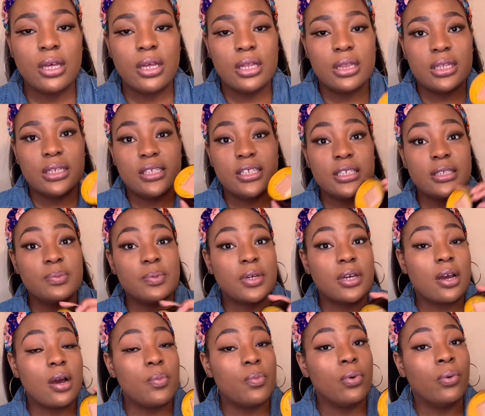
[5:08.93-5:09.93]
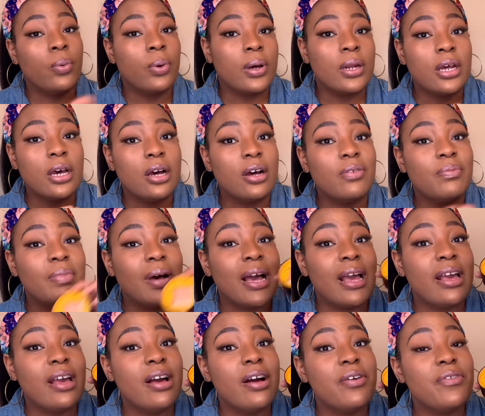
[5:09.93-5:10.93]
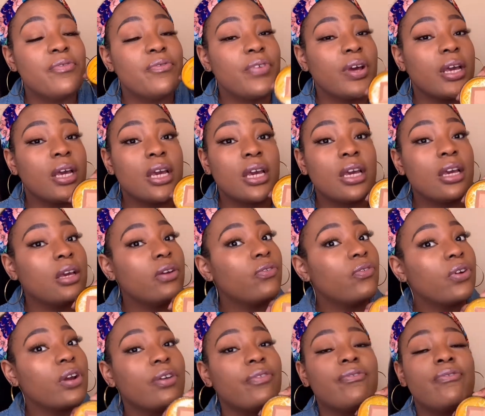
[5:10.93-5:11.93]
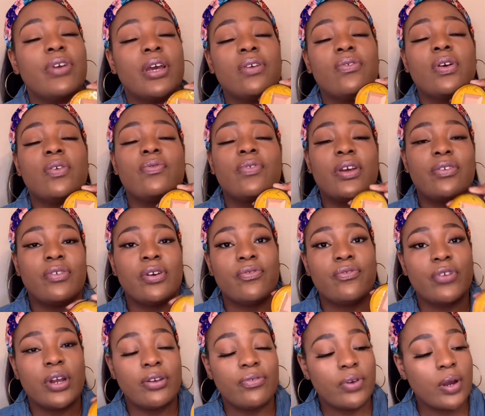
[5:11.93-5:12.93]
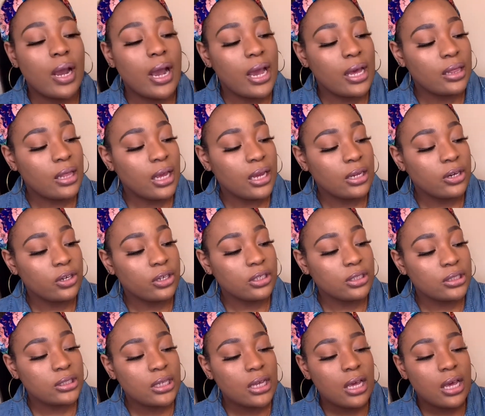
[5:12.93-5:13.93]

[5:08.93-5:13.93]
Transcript: this has become one of my favorite favorite favorite favorite highlighters